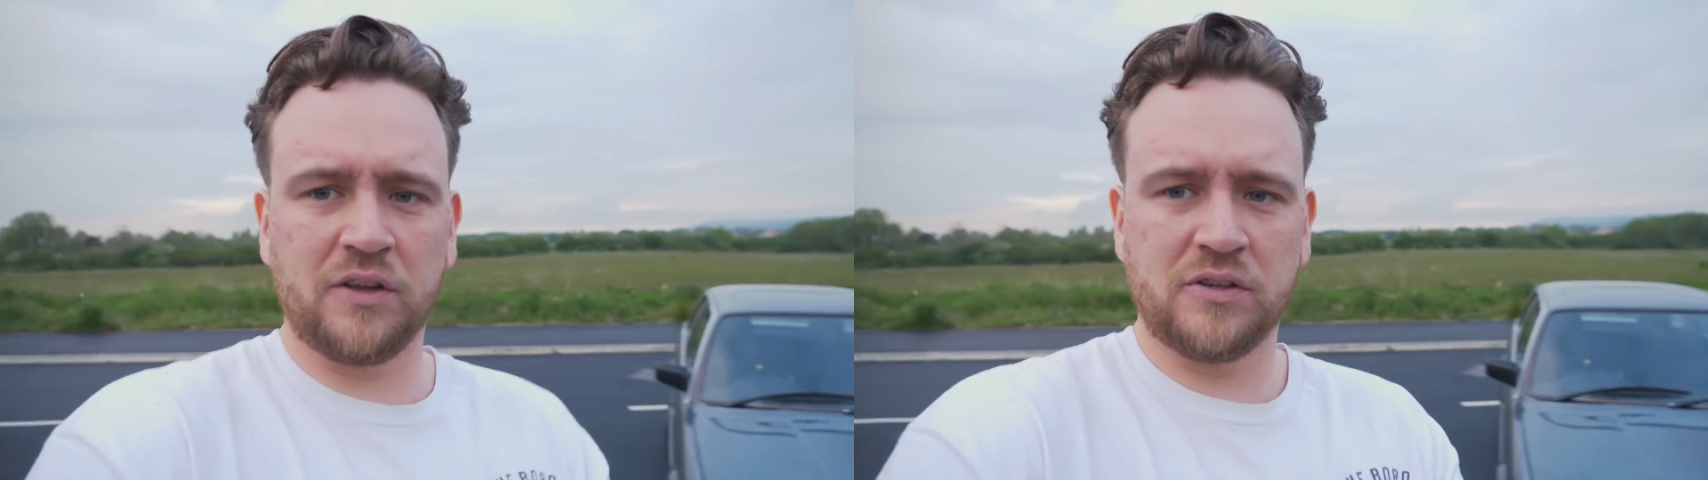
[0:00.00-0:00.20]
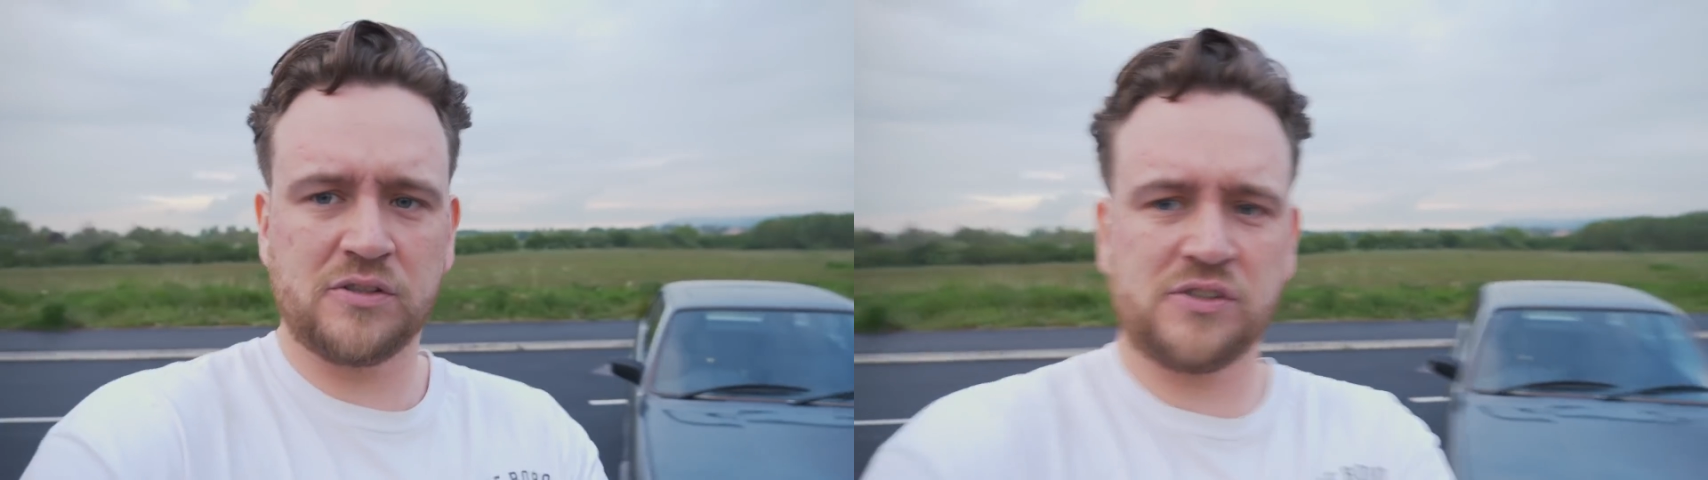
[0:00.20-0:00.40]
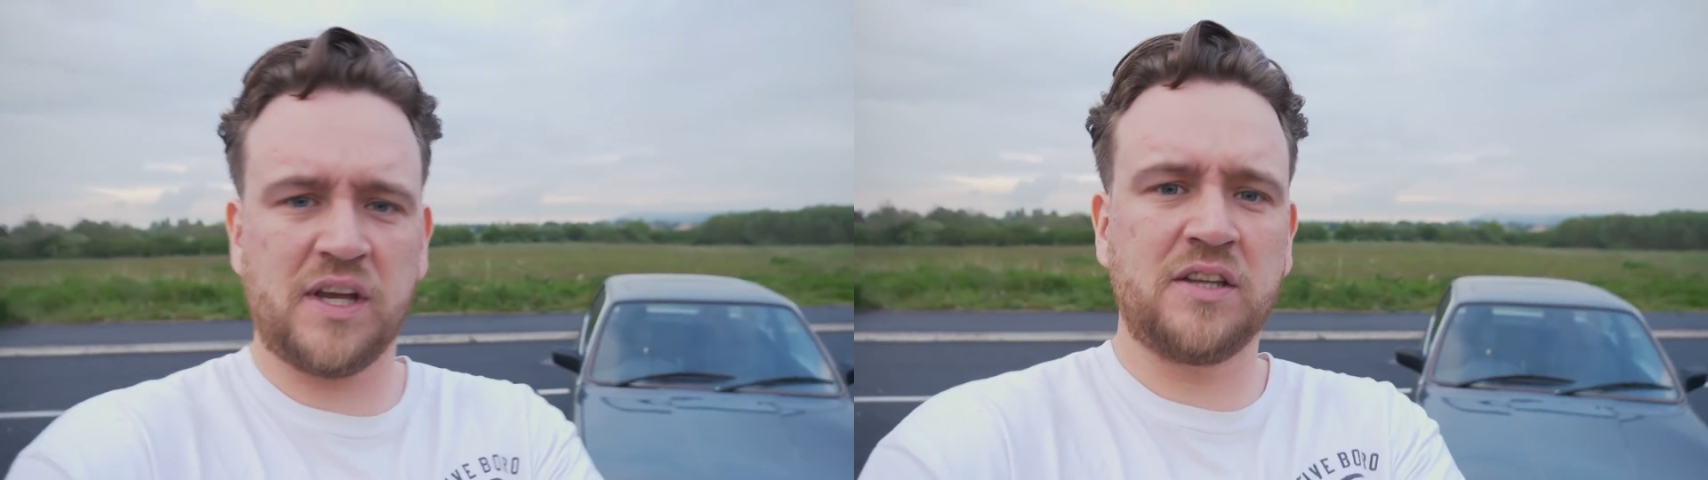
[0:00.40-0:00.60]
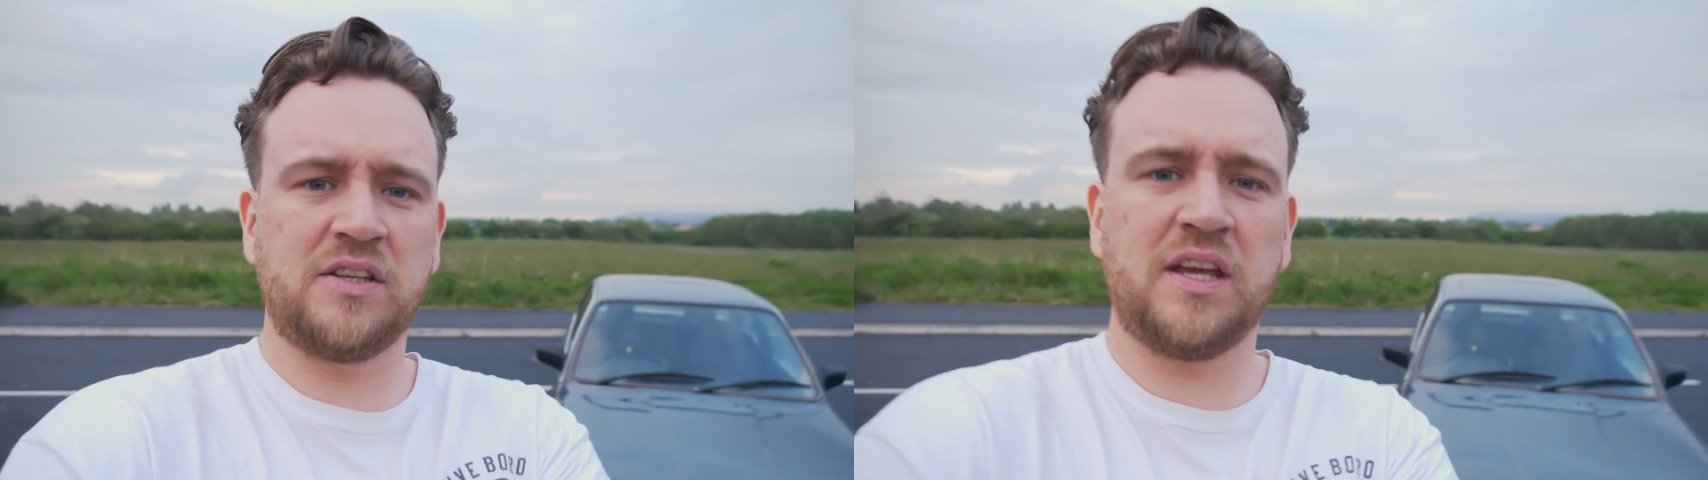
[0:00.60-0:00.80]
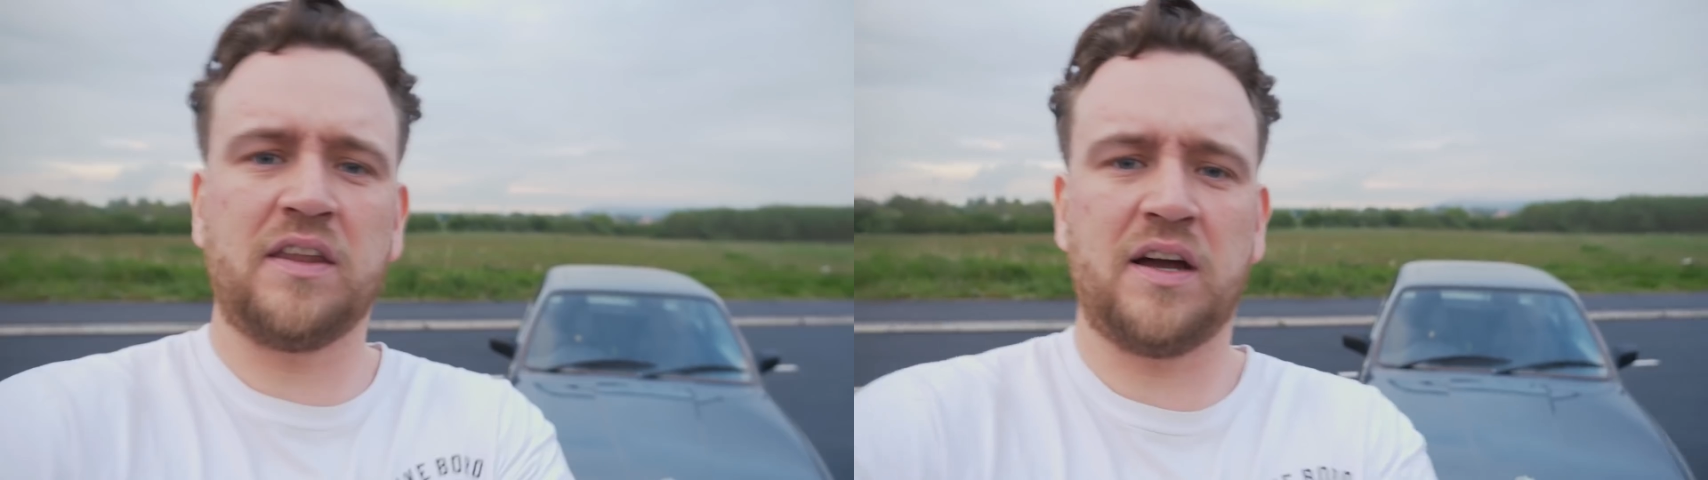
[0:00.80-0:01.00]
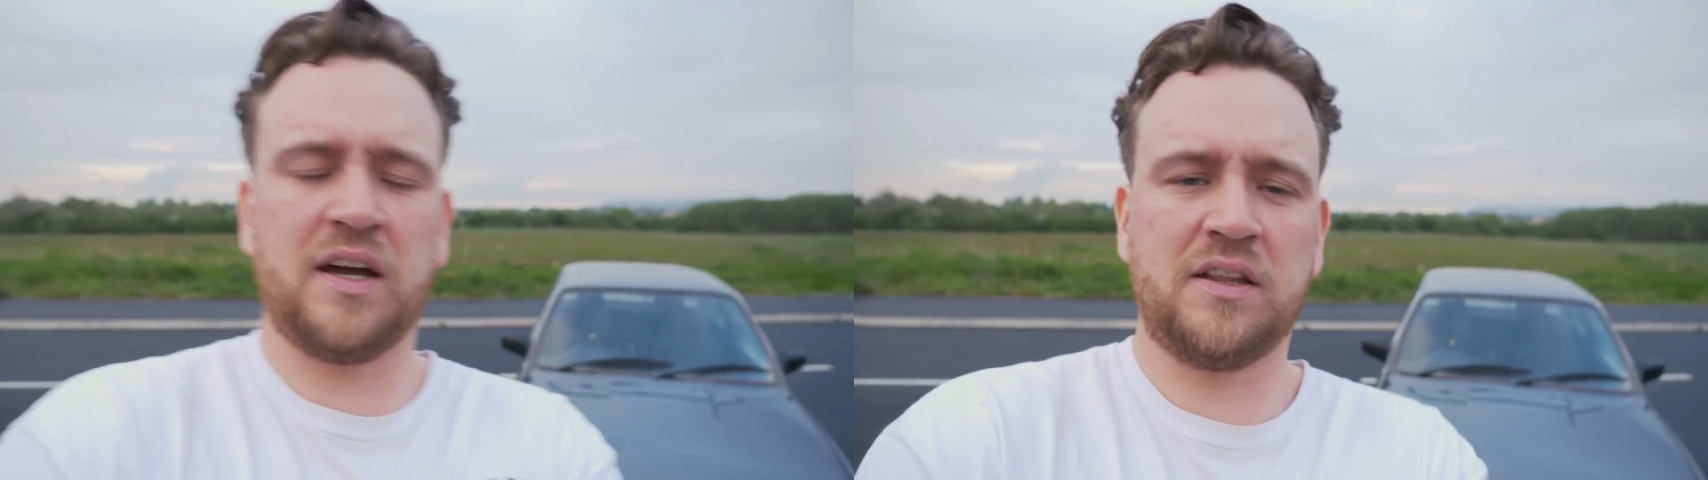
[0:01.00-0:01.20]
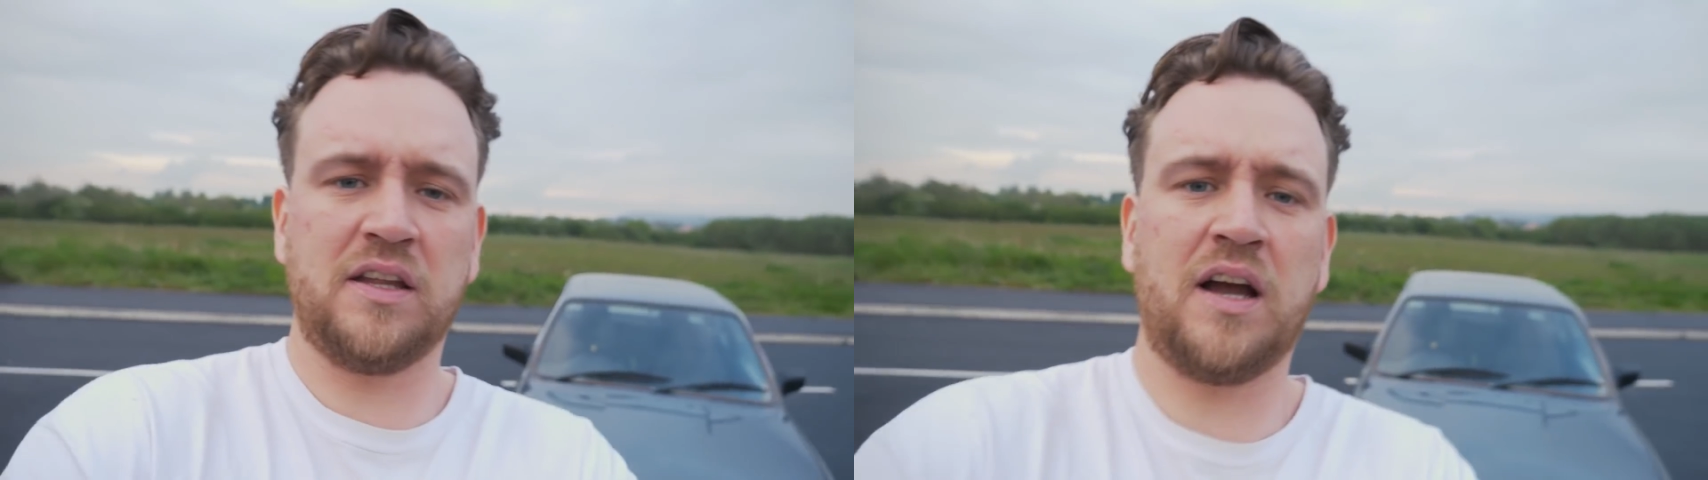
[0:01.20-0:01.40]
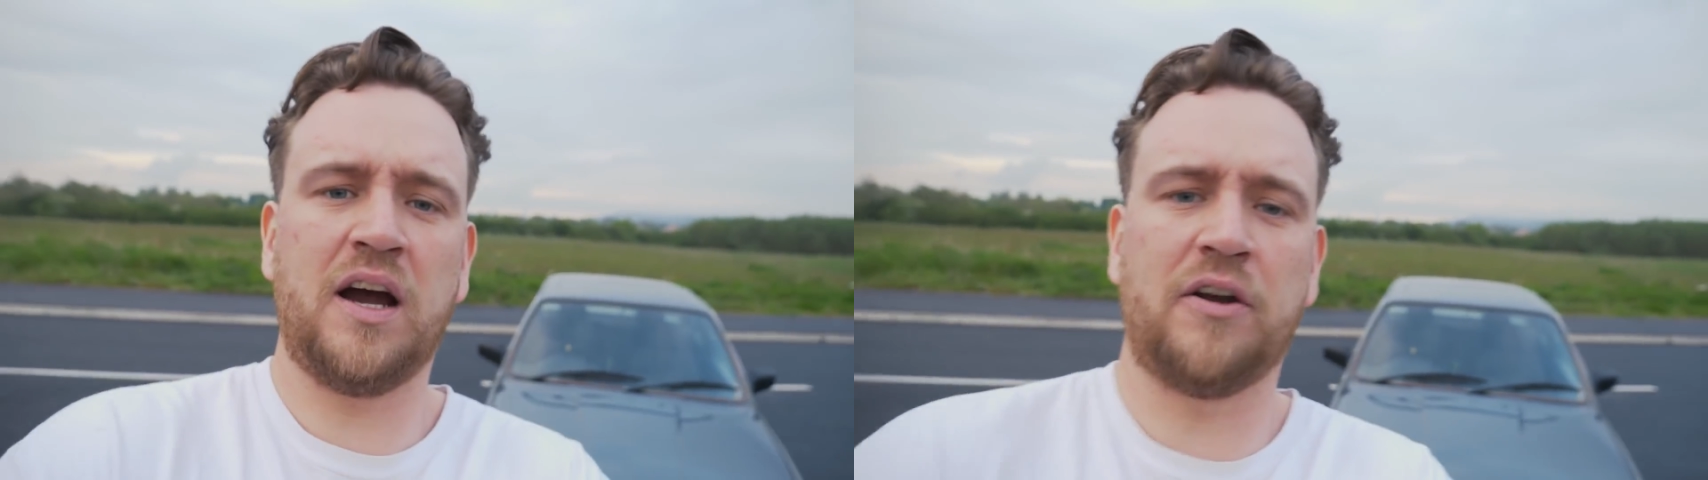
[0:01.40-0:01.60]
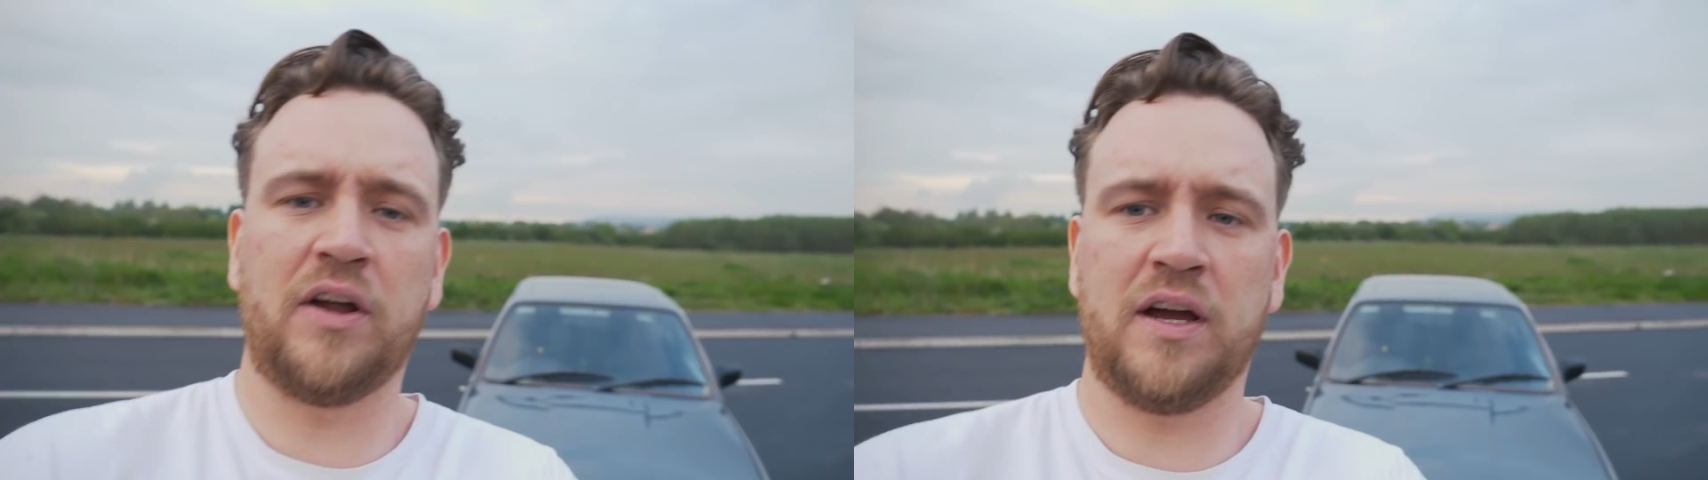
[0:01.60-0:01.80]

on the second day that I had the car,